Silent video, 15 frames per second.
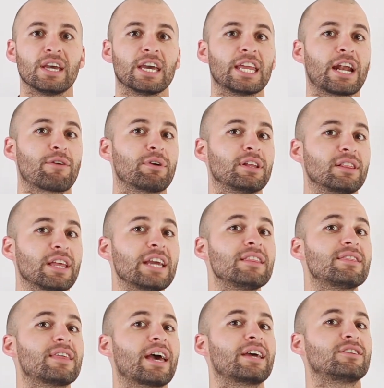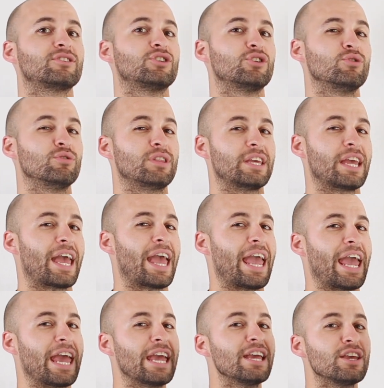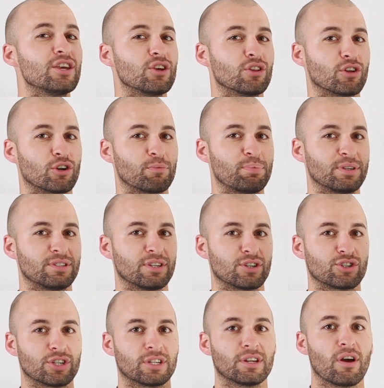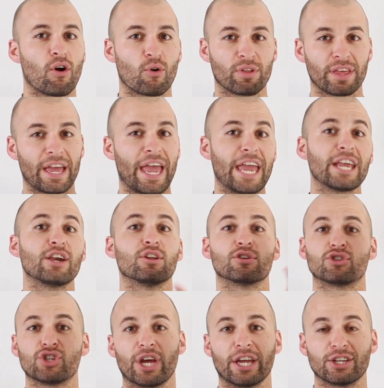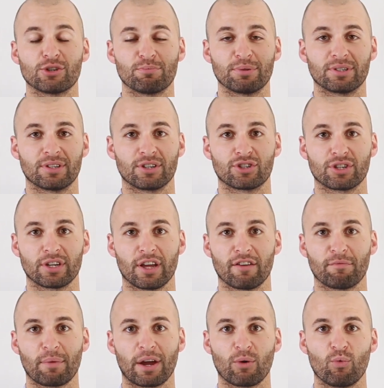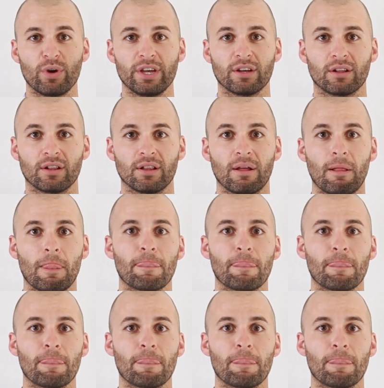And I relate that to the angular position, or the angular change in position of my wheel.